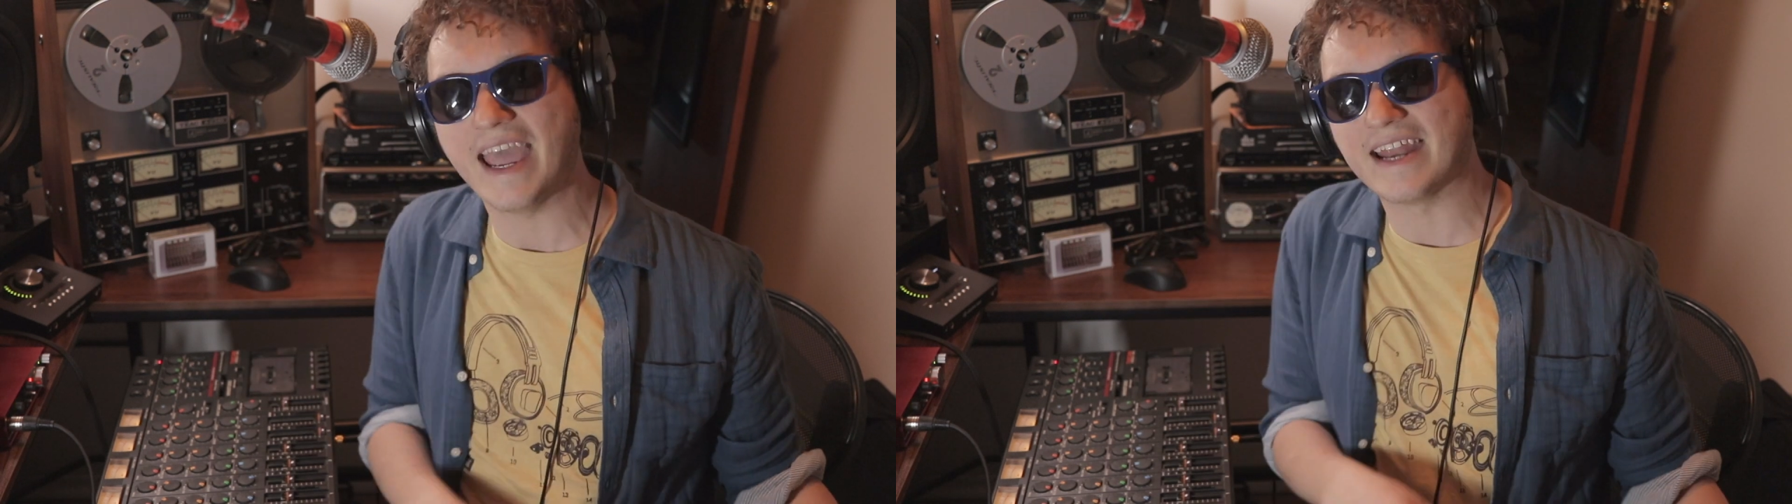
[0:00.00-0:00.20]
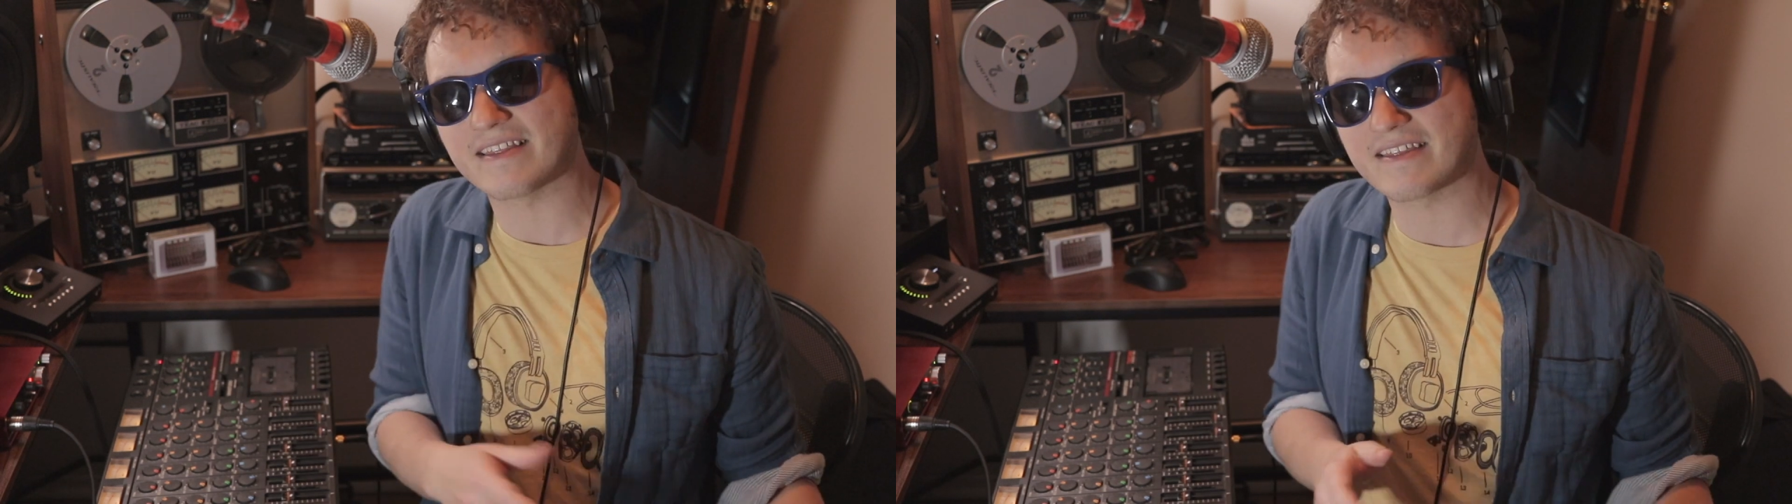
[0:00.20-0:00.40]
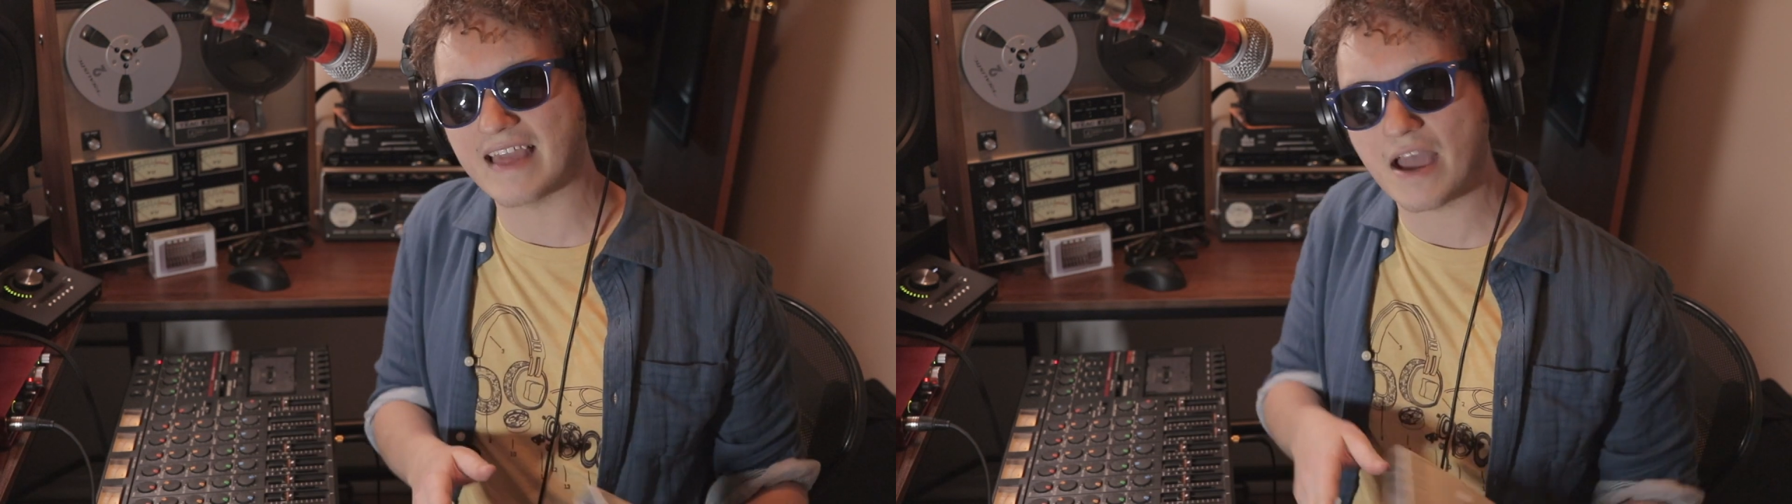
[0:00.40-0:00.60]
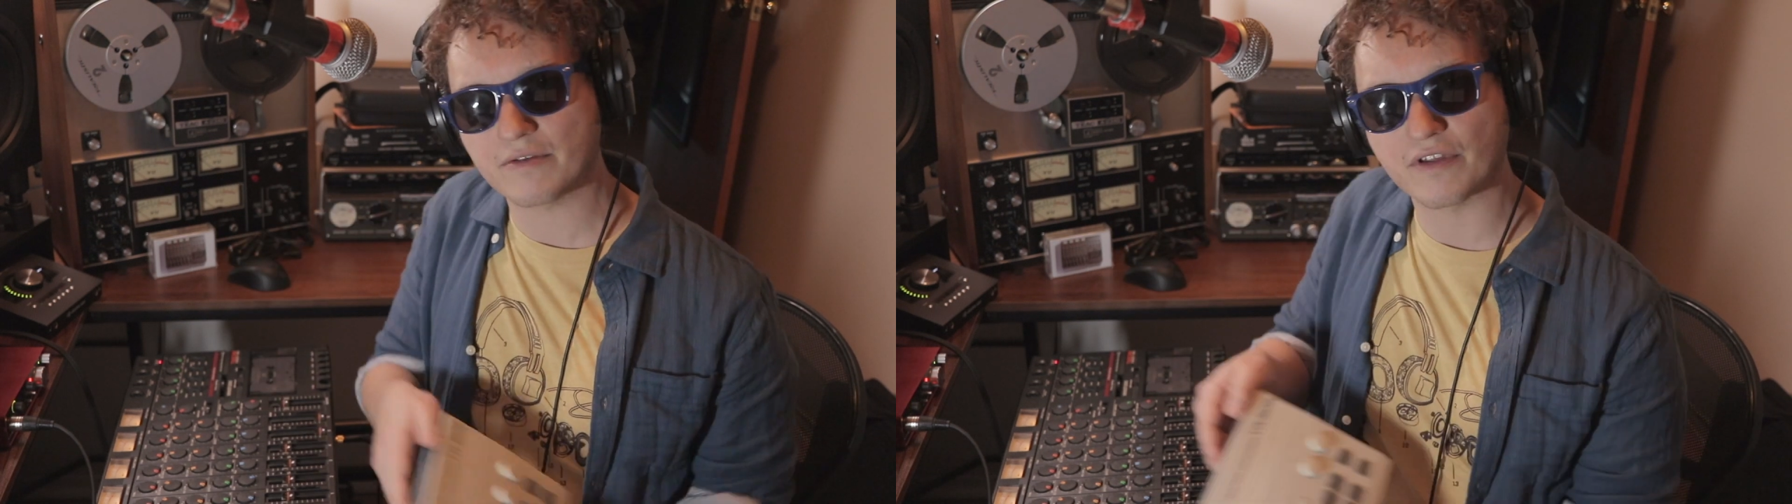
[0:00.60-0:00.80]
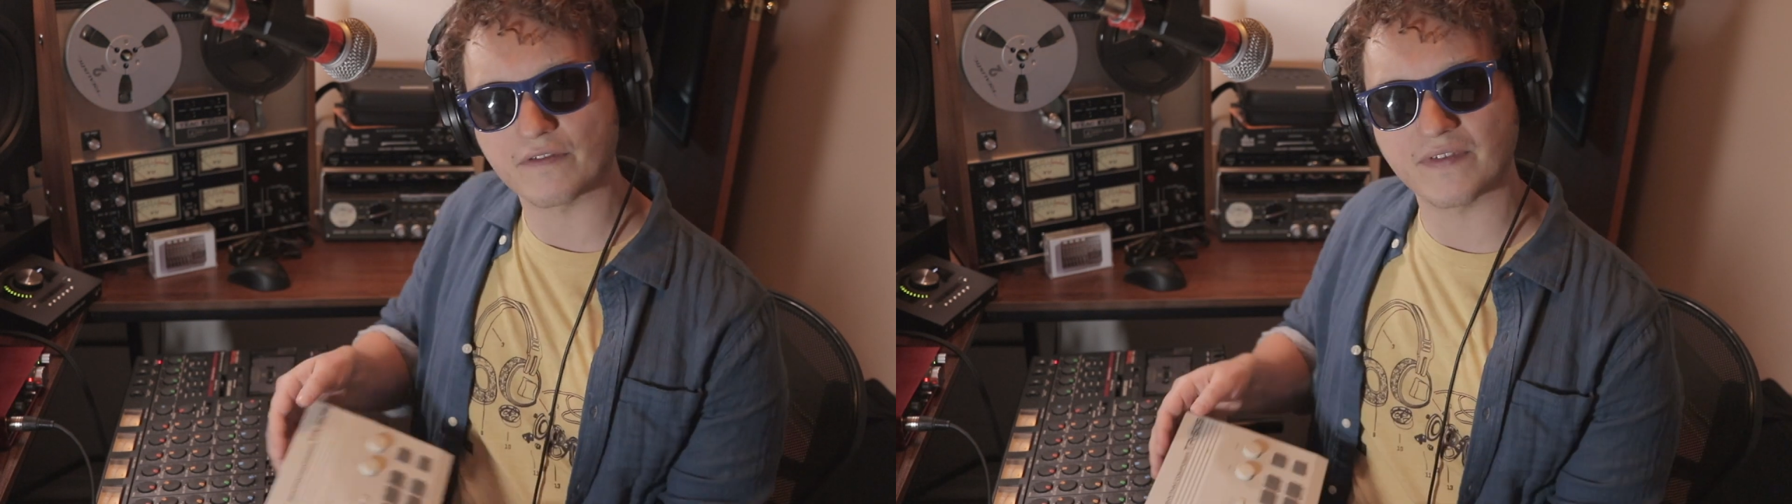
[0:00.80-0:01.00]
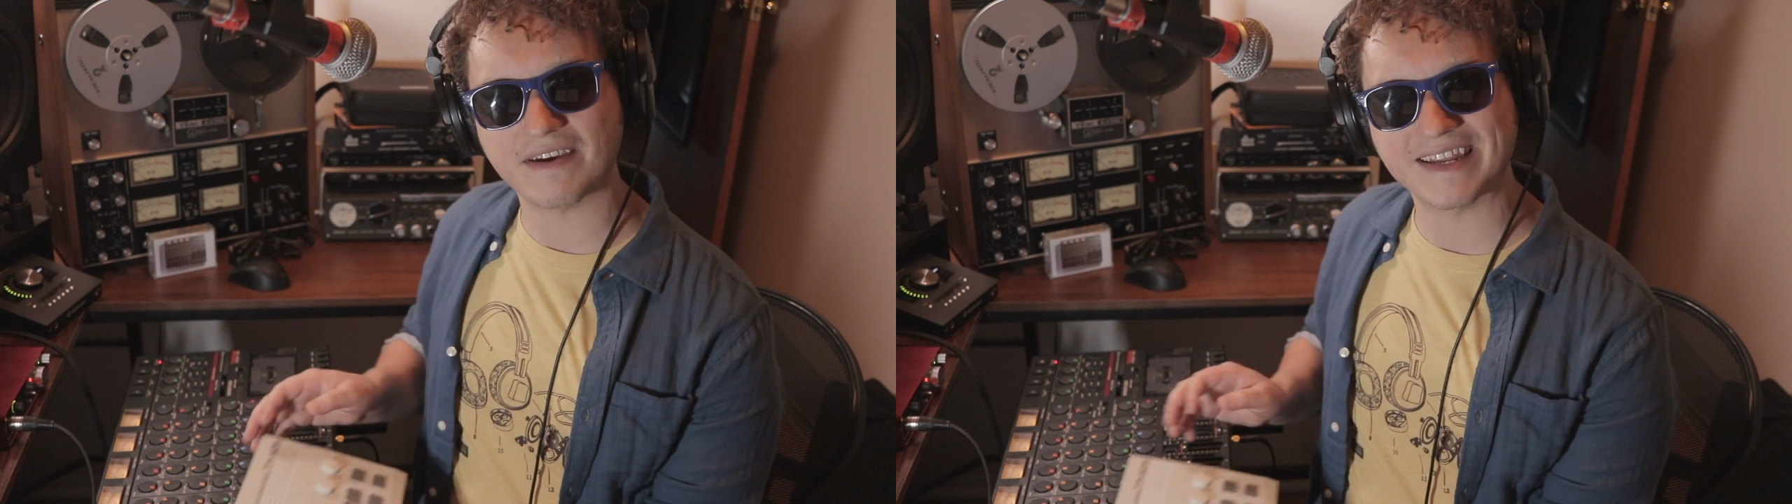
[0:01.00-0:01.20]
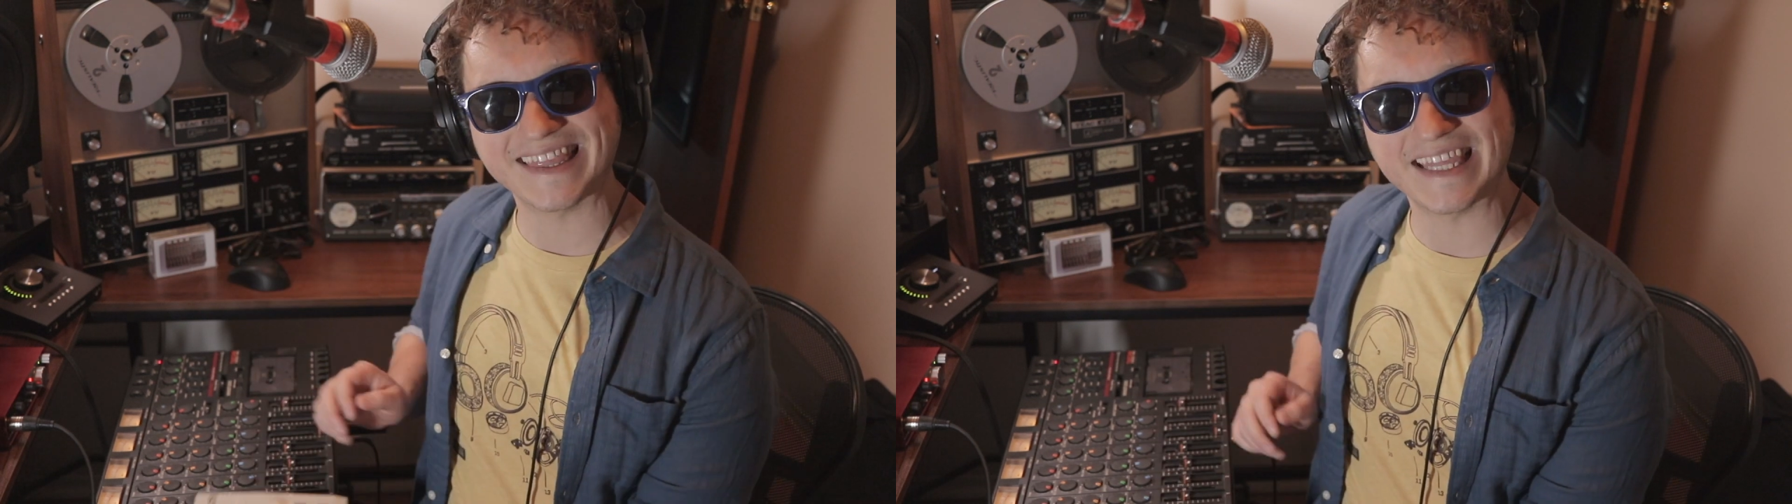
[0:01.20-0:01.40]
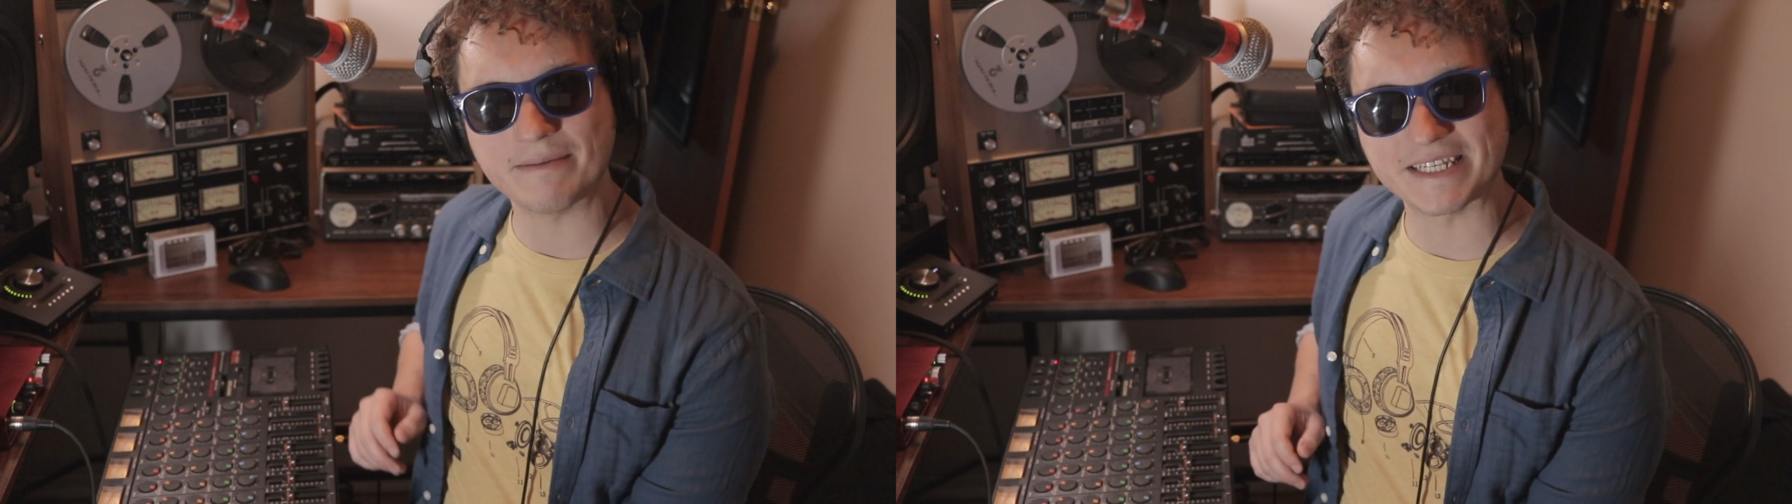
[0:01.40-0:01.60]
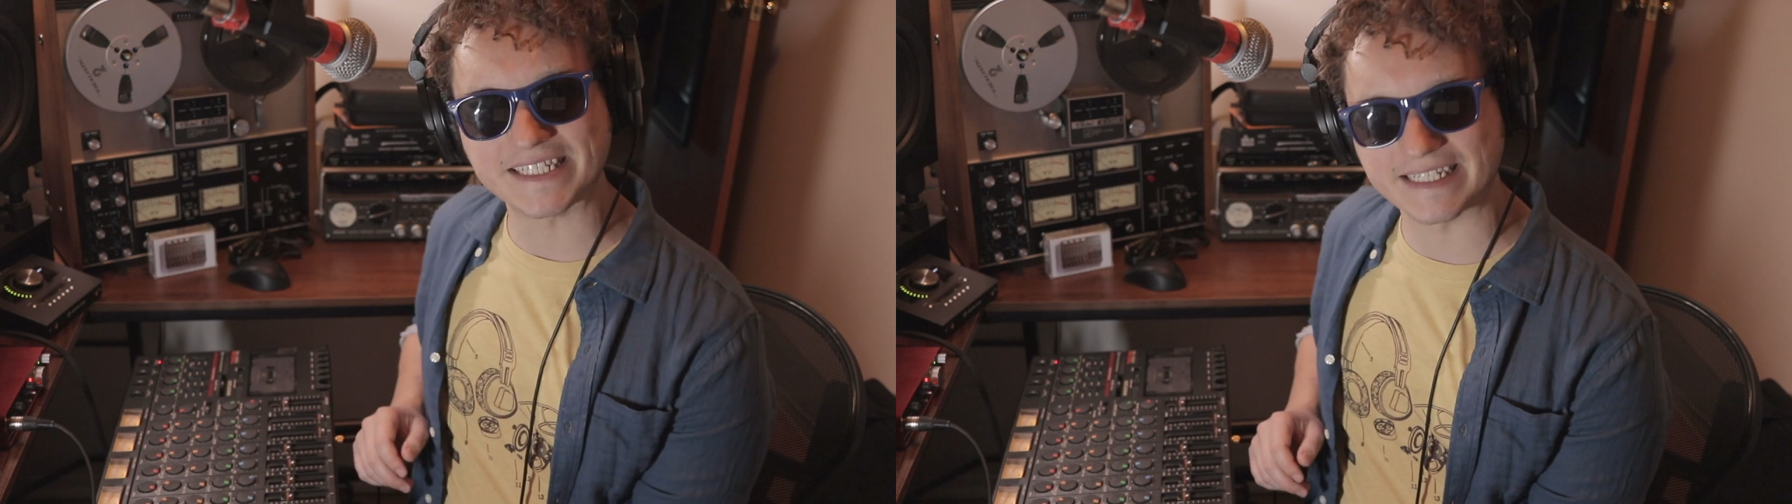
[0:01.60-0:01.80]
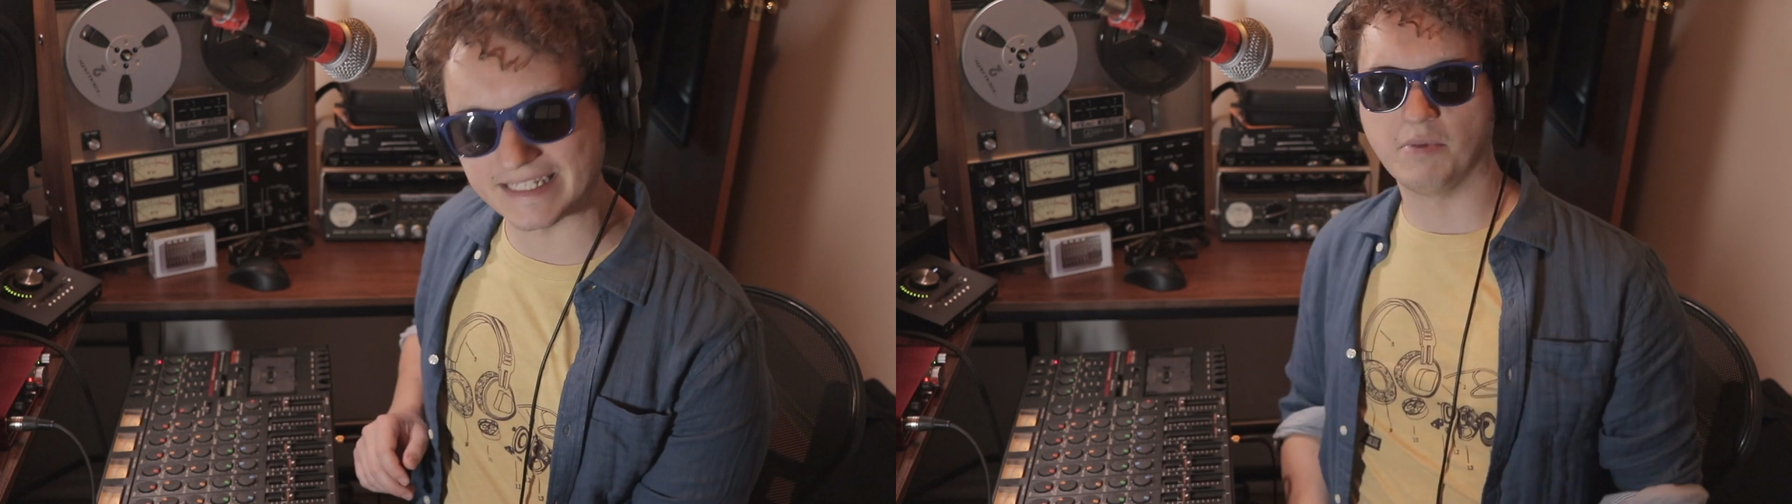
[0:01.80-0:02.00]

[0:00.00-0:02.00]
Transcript: and its sounds are very limited.